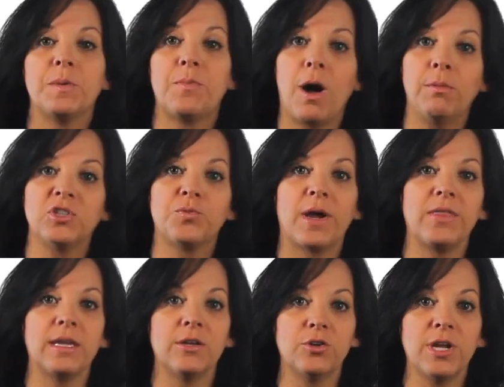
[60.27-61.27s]
been published by
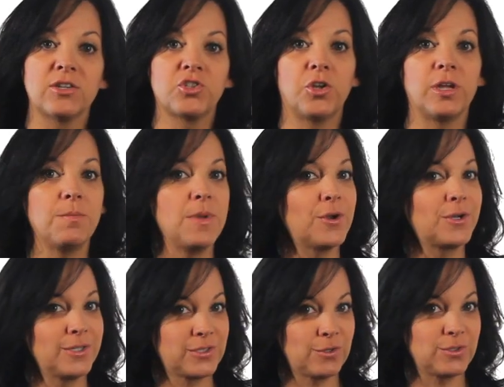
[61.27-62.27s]
the International and
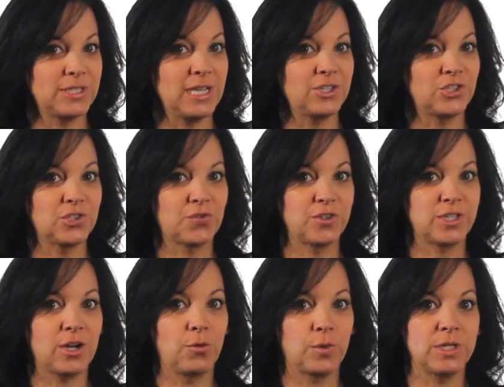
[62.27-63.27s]
American Associations for
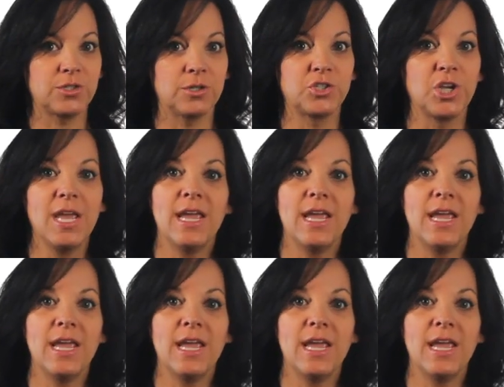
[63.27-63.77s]
Dental Research